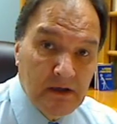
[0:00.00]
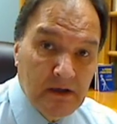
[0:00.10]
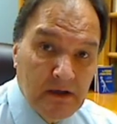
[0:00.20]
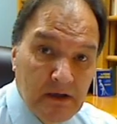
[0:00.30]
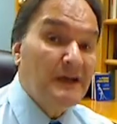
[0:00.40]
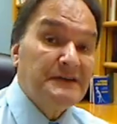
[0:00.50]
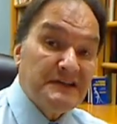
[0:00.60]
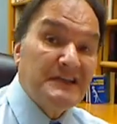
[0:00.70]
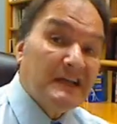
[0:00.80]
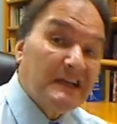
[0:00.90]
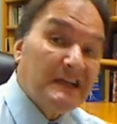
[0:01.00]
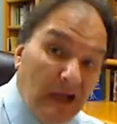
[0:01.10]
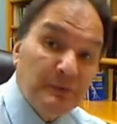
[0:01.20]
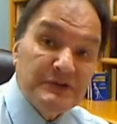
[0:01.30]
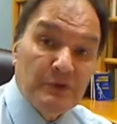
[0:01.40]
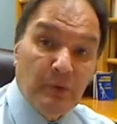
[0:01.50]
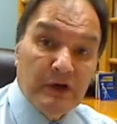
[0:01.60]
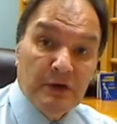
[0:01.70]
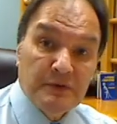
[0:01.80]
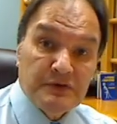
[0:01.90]
No, it tells us that God was the
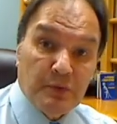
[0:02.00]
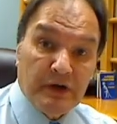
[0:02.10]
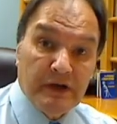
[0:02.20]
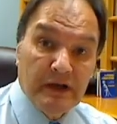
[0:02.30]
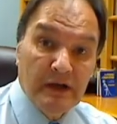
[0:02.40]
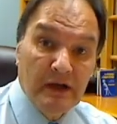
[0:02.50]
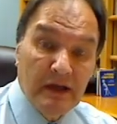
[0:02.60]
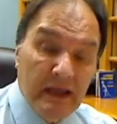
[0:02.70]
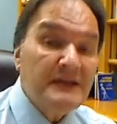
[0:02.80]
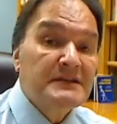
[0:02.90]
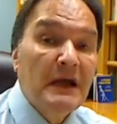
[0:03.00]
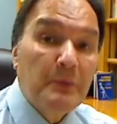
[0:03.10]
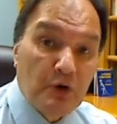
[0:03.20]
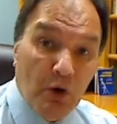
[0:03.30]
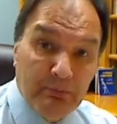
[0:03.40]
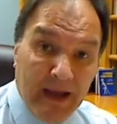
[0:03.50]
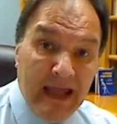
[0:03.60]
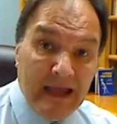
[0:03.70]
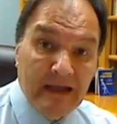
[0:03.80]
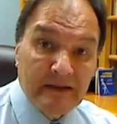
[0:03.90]
one who was working. Yes, they were
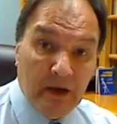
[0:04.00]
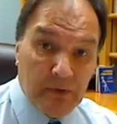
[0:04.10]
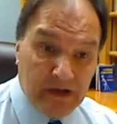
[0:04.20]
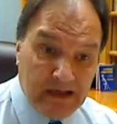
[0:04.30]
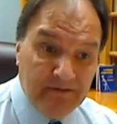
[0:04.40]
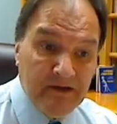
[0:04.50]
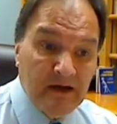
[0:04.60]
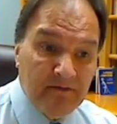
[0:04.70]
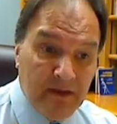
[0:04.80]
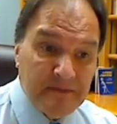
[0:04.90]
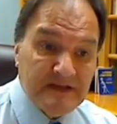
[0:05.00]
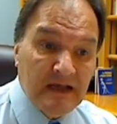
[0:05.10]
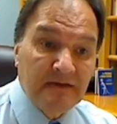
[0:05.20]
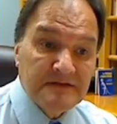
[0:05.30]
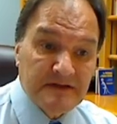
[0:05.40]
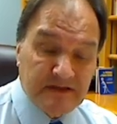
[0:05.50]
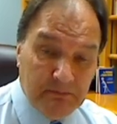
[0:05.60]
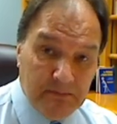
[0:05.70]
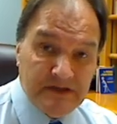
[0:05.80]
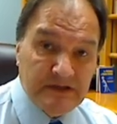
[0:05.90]
obeying, they were giving of themselves in
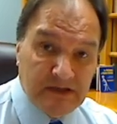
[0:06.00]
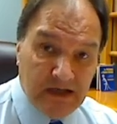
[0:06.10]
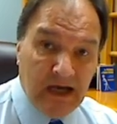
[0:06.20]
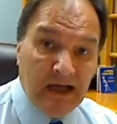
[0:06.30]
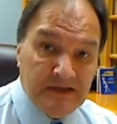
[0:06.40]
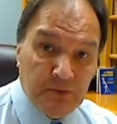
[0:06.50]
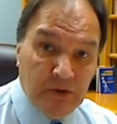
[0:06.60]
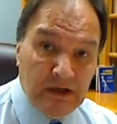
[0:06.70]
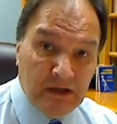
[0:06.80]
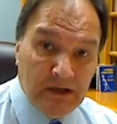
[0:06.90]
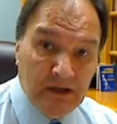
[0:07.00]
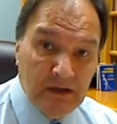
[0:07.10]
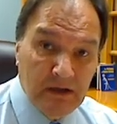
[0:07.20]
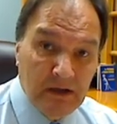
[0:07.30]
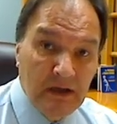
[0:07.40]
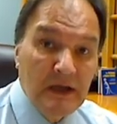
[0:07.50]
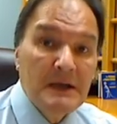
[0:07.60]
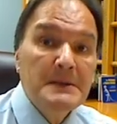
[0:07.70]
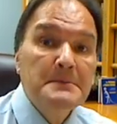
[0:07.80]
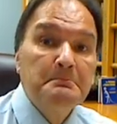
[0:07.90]
submission to God's will,
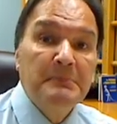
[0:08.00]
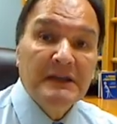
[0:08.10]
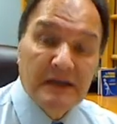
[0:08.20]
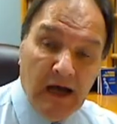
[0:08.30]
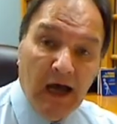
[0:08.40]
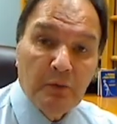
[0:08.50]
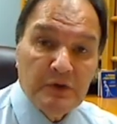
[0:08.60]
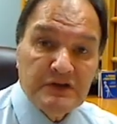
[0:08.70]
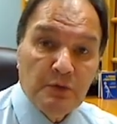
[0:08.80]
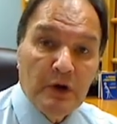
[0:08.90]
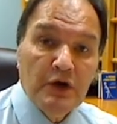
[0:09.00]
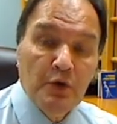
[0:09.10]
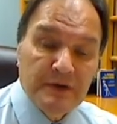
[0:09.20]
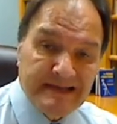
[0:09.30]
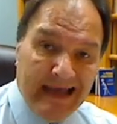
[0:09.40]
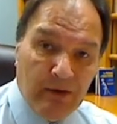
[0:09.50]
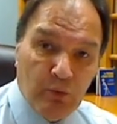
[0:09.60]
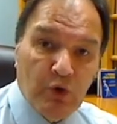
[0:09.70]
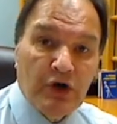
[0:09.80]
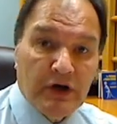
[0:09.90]
but God was the one who was at
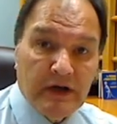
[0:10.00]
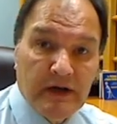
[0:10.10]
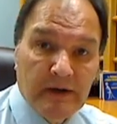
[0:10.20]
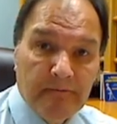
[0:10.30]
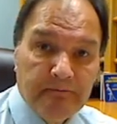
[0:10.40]
work